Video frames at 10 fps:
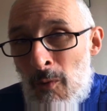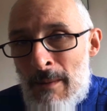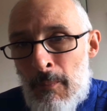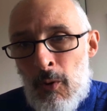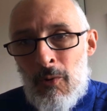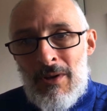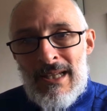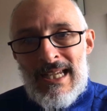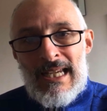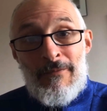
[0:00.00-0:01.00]

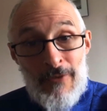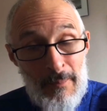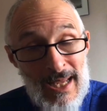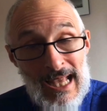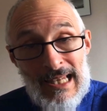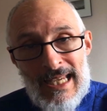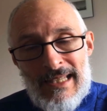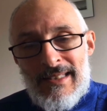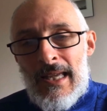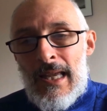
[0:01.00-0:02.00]
importantly, for me at
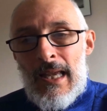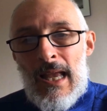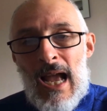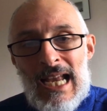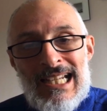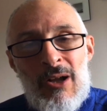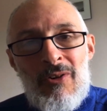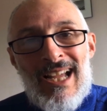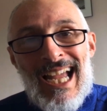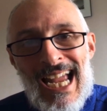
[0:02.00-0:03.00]
least, a
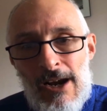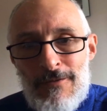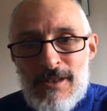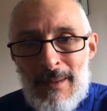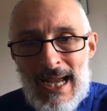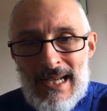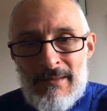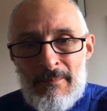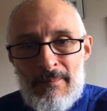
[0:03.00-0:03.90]
longer health span.